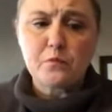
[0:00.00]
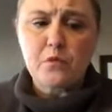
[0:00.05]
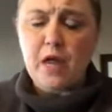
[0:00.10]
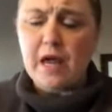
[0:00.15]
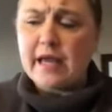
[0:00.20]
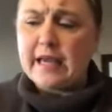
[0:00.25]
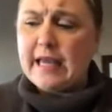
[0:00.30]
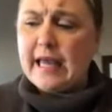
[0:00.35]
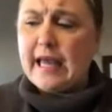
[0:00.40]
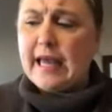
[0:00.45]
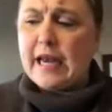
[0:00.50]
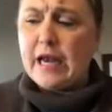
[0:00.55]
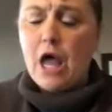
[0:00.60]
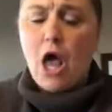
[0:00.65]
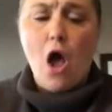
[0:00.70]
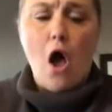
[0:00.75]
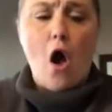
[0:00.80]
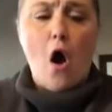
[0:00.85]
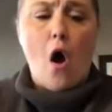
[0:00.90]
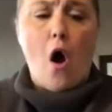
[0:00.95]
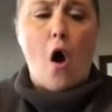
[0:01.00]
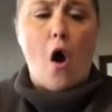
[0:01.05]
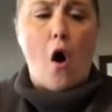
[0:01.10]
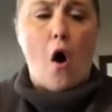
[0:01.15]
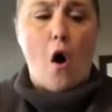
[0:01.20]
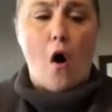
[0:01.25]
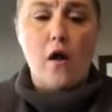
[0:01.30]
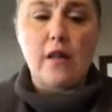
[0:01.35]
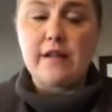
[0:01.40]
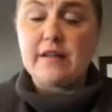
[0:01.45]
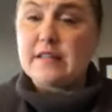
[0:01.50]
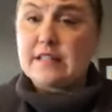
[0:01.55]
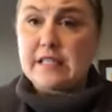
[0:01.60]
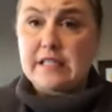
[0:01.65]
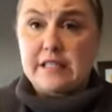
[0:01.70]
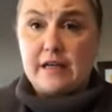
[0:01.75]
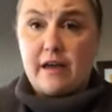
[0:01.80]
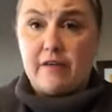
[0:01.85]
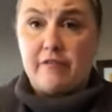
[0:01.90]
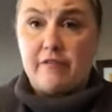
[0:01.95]
Again, all of the
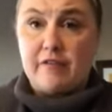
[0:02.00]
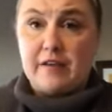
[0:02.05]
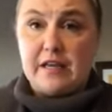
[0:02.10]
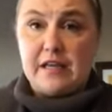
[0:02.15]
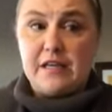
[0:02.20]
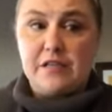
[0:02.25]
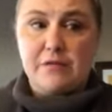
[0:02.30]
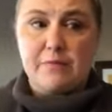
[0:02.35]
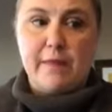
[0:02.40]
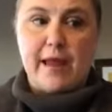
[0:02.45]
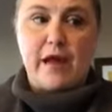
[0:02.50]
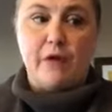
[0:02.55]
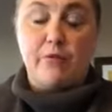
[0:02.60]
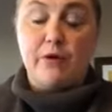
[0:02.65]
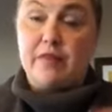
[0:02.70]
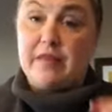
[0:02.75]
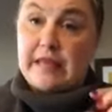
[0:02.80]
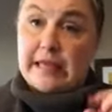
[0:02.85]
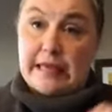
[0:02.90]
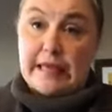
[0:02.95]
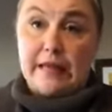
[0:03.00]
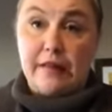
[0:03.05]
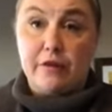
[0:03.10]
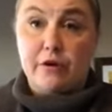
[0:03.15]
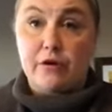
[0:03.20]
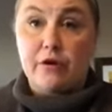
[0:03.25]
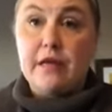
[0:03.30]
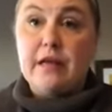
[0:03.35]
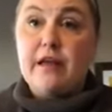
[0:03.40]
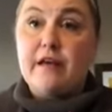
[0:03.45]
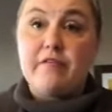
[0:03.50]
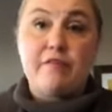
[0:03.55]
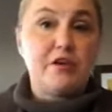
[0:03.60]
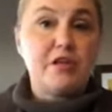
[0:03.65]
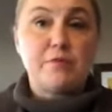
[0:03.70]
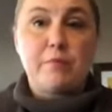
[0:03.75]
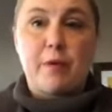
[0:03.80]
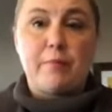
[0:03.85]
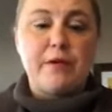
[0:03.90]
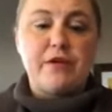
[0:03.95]
stuff is made with either very
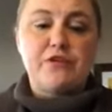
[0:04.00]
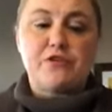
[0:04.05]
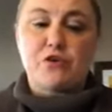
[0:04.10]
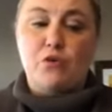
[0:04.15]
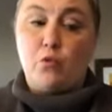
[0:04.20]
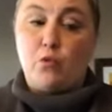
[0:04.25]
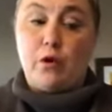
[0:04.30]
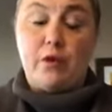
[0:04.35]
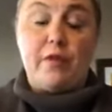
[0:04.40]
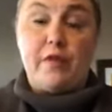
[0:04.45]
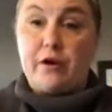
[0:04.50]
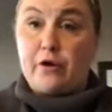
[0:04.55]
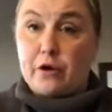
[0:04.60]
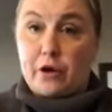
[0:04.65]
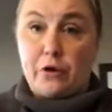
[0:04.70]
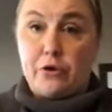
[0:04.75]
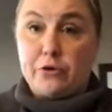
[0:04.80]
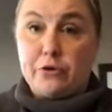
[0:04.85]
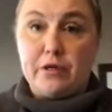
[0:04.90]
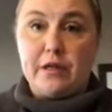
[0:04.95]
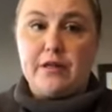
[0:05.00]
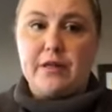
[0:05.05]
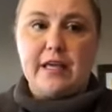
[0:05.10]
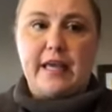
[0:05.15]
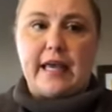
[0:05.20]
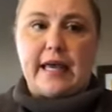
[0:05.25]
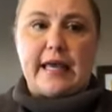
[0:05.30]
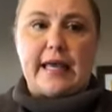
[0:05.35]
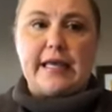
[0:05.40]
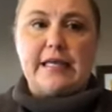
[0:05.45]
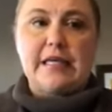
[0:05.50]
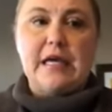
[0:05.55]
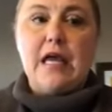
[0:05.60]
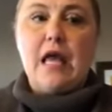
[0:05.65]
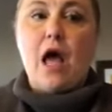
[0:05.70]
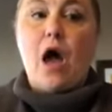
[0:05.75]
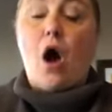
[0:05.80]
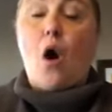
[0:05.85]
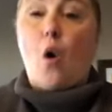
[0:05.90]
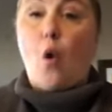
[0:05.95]
small pieces of wood that are included in the kit,
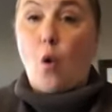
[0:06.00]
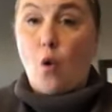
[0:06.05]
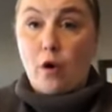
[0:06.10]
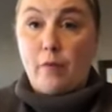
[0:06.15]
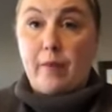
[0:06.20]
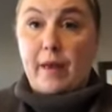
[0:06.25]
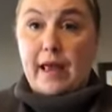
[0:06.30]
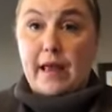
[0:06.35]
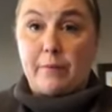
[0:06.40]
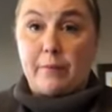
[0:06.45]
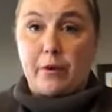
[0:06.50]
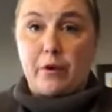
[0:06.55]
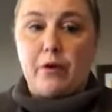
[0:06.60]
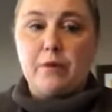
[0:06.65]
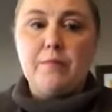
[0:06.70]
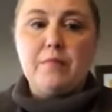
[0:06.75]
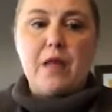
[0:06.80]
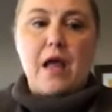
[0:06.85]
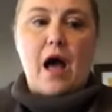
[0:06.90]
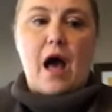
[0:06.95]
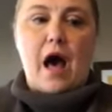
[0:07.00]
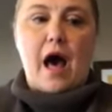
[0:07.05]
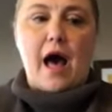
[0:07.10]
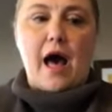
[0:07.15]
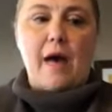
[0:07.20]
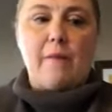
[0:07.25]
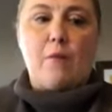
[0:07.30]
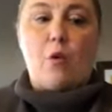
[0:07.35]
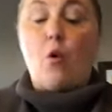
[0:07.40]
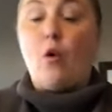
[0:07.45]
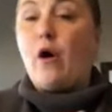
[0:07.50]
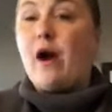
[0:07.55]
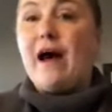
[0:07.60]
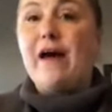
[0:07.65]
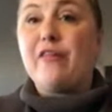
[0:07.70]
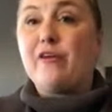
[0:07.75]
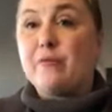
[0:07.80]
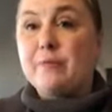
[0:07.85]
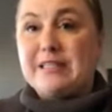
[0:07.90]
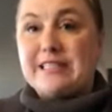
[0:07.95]
or paper, or
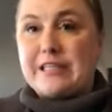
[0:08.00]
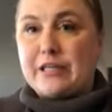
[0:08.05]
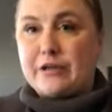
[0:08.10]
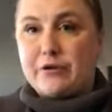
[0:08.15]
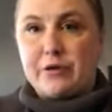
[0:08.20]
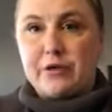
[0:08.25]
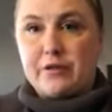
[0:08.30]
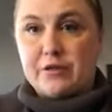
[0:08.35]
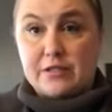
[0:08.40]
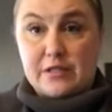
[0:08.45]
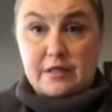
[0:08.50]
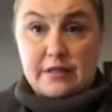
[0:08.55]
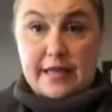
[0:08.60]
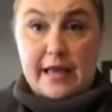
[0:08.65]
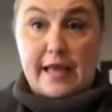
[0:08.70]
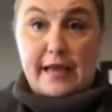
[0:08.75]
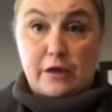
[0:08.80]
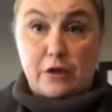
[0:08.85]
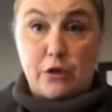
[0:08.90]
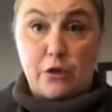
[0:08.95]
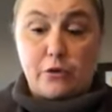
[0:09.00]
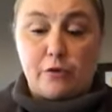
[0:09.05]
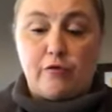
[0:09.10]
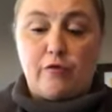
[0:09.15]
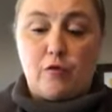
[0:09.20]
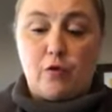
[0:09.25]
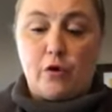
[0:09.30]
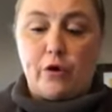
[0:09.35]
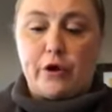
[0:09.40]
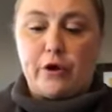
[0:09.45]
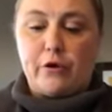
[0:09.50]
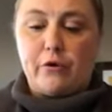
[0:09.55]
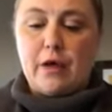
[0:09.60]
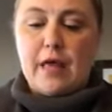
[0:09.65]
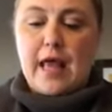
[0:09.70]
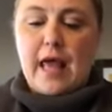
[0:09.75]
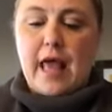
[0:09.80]
other materials that they include for you.